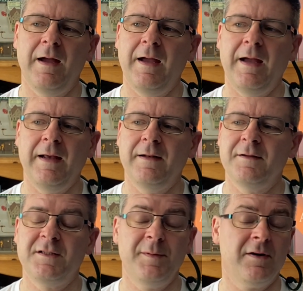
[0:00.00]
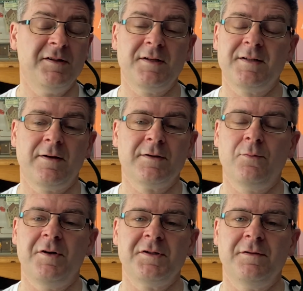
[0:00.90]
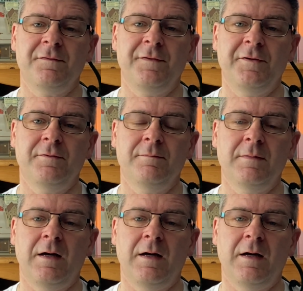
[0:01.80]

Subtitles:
And to be honest, as I was watching the film,